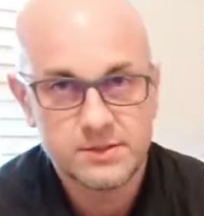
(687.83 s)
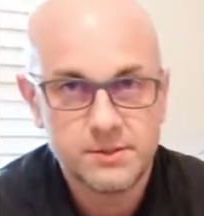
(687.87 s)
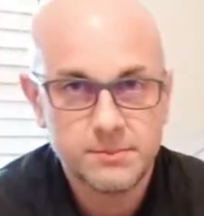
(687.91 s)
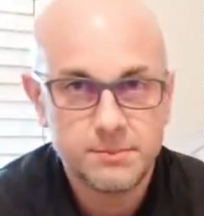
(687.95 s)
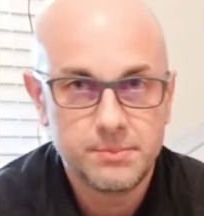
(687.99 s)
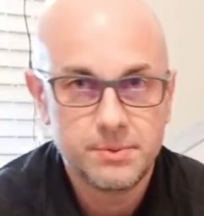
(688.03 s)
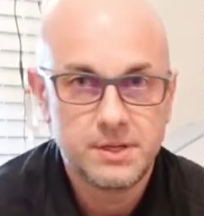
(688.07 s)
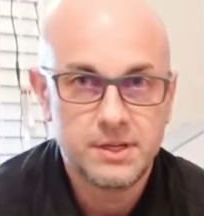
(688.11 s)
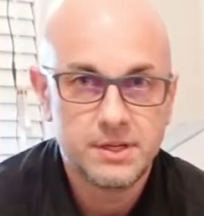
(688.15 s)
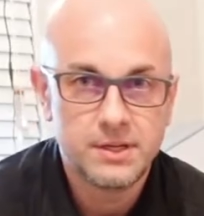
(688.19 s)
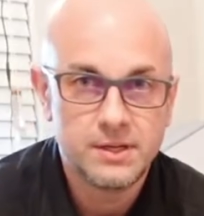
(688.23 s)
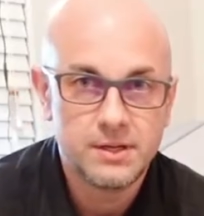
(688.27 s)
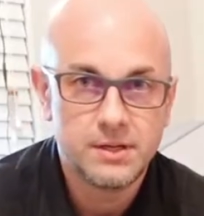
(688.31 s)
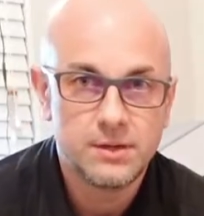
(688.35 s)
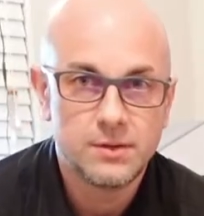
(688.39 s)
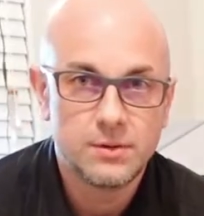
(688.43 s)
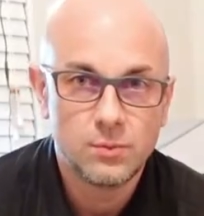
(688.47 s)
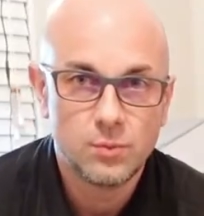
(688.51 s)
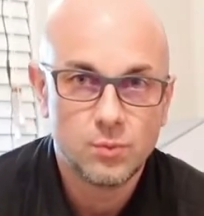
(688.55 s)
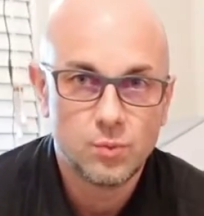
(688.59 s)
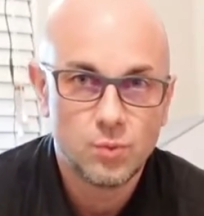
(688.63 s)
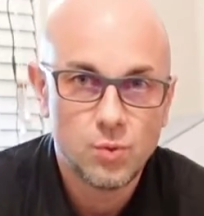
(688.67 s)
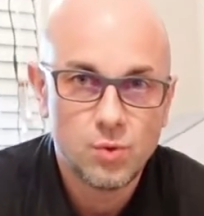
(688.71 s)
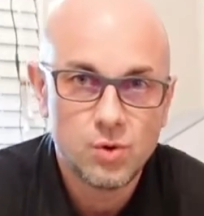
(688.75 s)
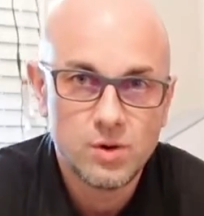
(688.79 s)
to be
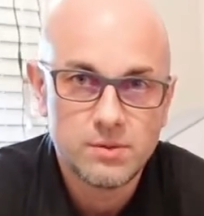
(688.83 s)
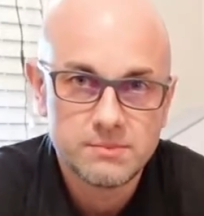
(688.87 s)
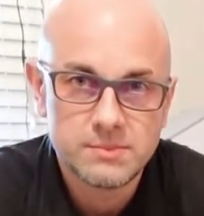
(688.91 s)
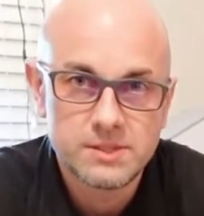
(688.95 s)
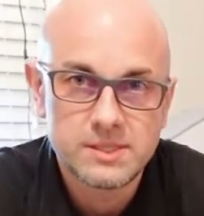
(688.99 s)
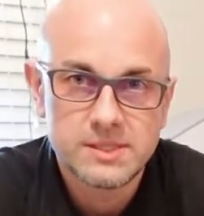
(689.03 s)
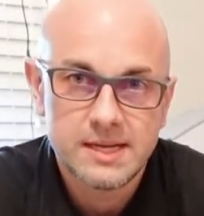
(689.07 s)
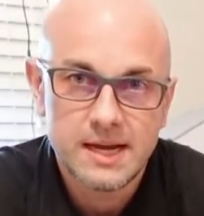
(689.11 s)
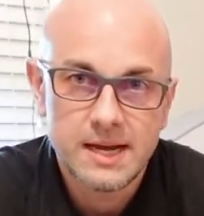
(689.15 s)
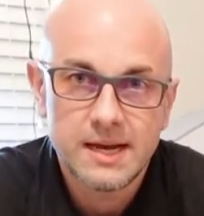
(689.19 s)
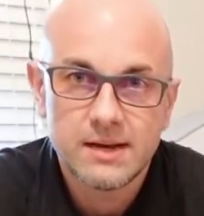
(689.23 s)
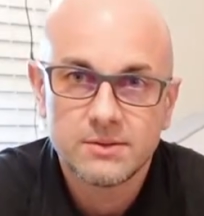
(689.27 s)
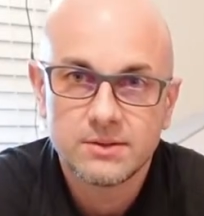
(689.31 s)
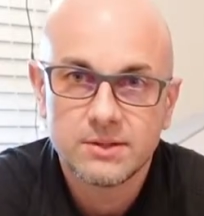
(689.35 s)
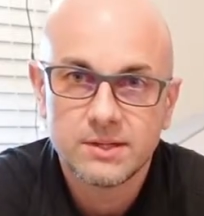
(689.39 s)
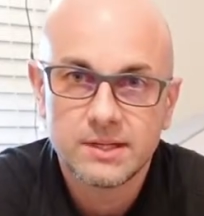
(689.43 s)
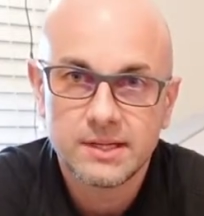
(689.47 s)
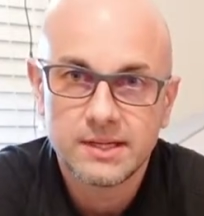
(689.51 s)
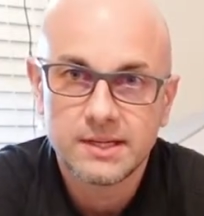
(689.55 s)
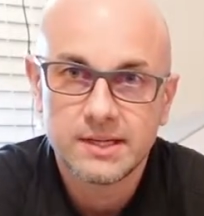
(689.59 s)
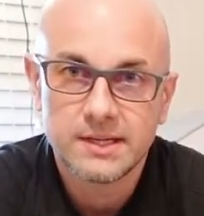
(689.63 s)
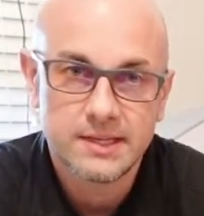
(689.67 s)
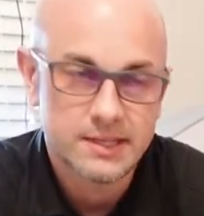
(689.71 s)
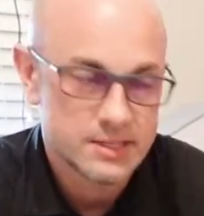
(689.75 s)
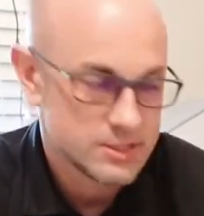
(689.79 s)
warm
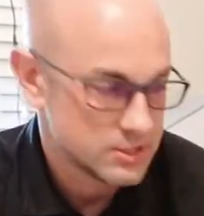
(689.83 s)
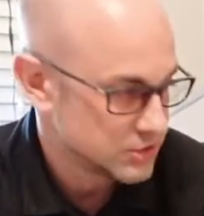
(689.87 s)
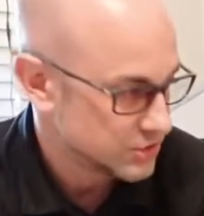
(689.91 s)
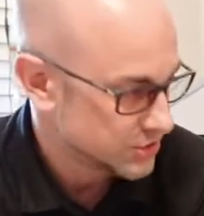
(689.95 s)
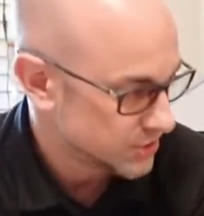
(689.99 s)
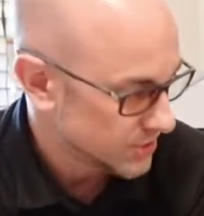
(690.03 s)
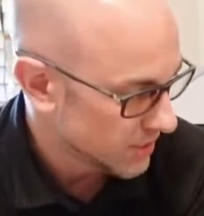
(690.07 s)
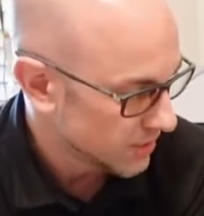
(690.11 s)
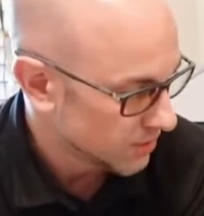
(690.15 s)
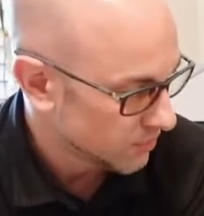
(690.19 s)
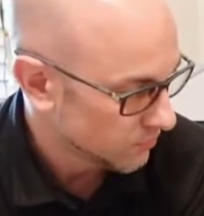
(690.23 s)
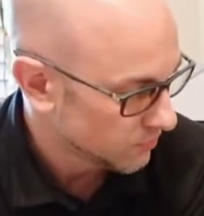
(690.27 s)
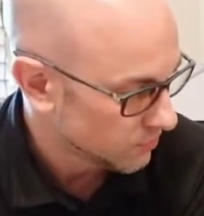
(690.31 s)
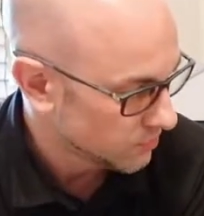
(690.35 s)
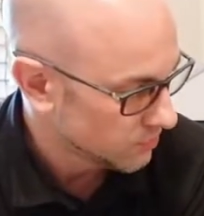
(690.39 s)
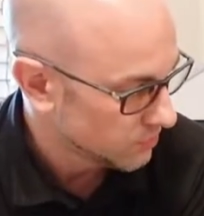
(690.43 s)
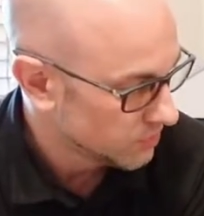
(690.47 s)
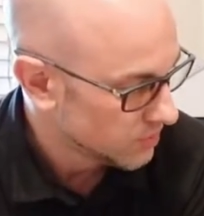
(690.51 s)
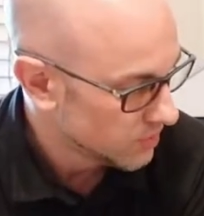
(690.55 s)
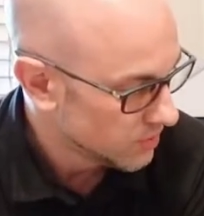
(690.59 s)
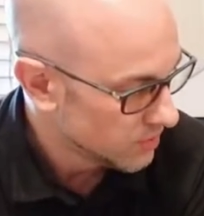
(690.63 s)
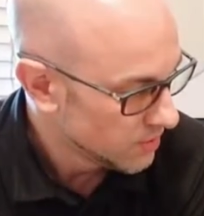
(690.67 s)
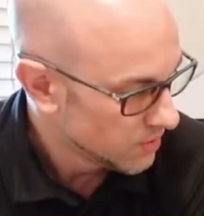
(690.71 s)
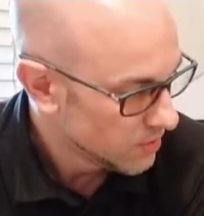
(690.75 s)
sounding in general,